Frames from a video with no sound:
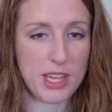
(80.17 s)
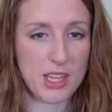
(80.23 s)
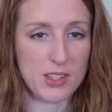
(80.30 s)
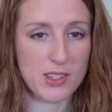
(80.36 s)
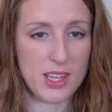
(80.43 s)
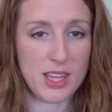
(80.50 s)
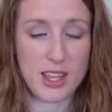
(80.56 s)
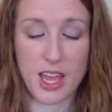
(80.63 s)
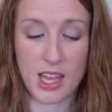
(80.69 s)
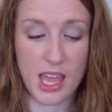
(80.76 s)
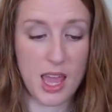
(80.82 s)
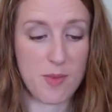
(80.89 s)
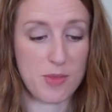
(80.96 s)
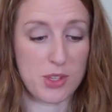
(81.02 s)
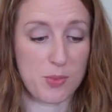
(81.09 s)
against that. That
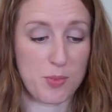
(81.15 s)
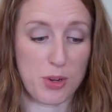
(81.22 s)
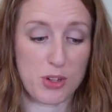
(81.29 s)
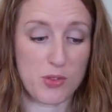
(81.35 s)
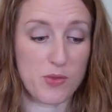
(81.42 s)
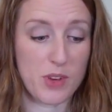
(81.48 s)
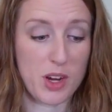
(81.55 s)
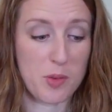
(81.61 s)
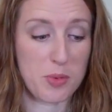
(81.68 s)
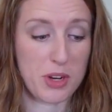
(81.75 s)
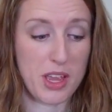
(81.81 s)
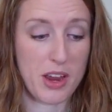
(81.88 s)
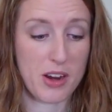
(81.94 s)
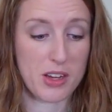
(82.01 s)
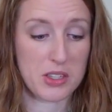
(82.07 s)
camera is perched very
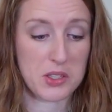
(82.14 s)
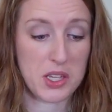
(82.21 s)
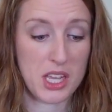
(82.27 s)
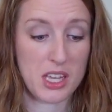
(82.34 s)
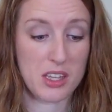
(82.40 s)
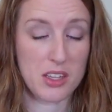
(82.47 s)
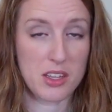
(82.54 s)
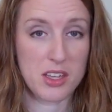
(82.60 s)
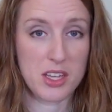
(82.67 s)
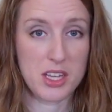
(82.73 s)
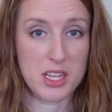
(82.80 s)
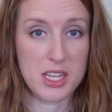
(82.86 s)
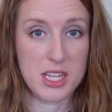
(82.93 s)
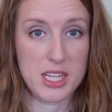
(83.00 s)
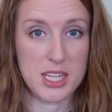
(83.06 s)
precariously.
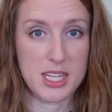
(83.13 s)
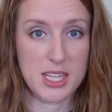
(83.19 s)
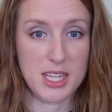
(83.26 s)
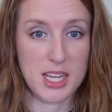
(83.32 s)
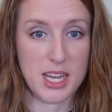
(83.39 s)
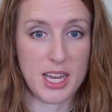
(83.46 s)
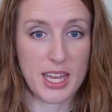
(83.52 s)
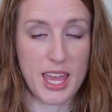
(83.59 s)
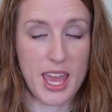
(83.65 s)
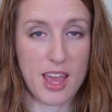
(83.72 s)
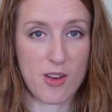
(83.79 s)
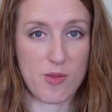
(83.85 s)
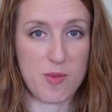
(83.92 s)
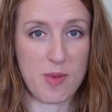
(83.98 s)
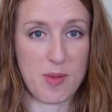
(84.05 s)
I
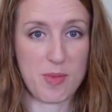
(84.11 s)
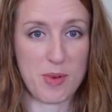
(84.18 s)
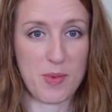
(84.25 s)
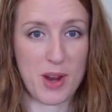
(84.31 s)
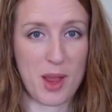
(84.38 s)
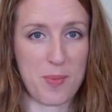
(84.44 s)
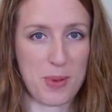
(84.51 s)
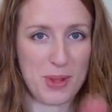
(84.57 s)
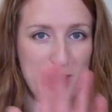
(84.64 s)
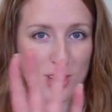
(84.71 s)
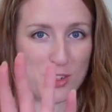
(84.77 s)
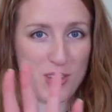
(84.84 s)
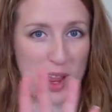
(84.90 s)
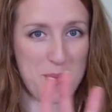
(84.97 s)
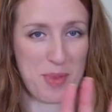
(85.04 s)
can't remember what I put the
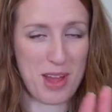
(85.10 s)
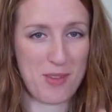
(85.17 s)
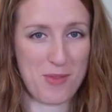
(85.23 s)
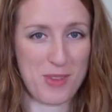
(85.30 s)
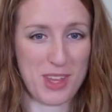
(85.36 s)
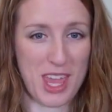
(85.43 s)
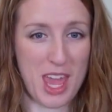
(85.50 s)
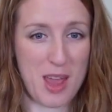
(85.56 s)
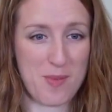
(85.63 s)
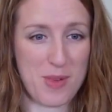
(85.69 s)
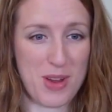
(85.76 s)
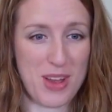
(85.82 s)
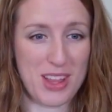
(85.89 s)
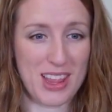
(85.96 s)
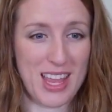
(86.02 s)
tripod for the camera
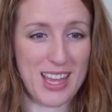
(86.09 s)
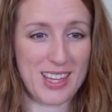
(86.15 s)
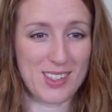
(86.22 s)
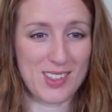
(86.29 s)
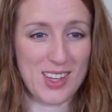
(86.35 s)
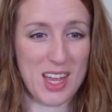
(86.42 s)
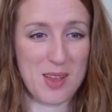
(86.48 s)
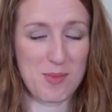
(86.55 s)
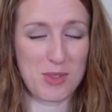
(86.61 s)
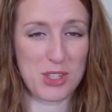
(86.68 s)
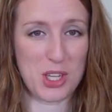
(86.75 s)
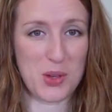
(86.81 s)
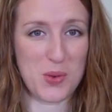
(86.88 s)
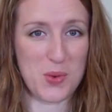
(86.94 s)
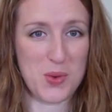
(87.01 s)
on last time,
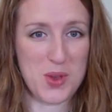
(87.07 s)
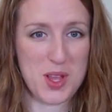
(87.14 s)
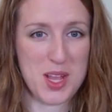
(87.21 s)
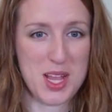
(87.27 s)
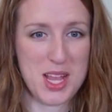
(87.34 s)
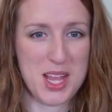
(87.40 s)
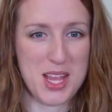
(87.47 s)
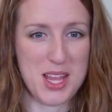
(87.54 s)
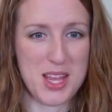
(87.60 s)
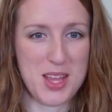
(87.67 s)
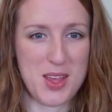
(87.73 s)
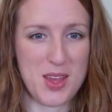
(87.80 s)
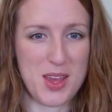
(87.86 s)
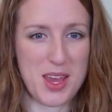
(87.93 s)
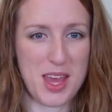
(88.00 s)
so
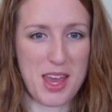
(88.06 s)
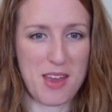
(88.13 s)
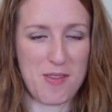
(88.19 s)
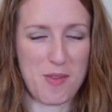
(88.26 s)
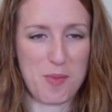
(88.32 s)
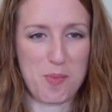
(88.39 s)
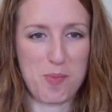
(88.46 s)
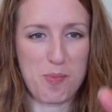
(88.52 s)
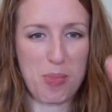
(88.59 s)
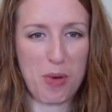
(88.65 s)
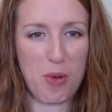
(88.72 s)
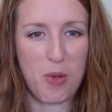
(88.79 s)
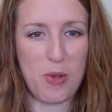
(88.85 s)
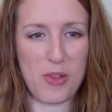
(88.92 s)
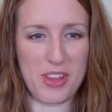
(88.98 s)
I have a
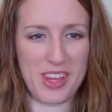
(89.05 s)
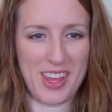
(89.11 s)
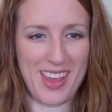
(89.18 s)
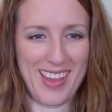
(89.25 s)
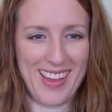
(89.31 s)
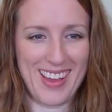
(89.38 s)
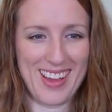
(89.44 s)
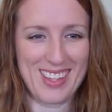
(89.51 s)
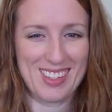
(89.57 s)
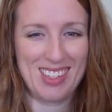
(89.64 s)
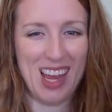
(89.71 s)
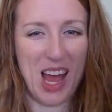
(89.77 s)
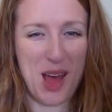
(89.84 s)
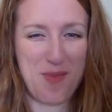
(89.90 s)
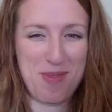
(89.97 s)
bowl on
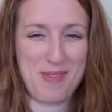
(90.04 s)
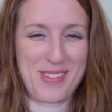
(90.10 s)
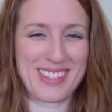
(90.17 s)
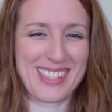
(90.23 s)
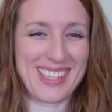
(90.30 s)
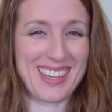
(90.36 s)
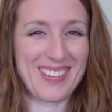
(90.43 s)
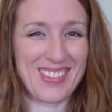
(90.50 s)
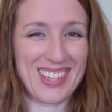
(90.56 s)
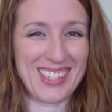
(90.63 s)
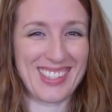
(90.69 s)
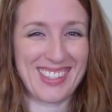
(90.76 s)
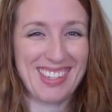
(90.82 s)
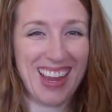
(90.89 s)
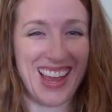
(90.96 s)
top of a TV
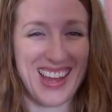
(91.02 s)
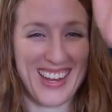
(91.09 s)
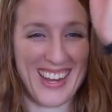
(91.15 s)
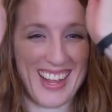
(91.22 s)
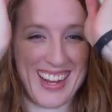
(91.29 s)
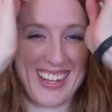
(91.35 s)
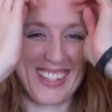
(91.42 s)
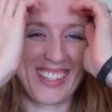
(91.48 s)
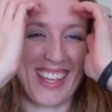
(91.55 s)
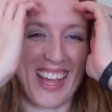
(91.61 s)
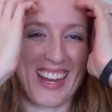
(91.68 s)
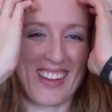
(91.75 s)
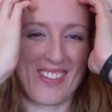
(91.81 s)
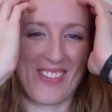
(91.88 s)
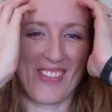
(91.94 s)
stand, and it's
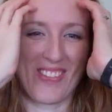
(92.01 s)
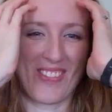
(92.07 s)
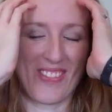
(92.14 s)
kind of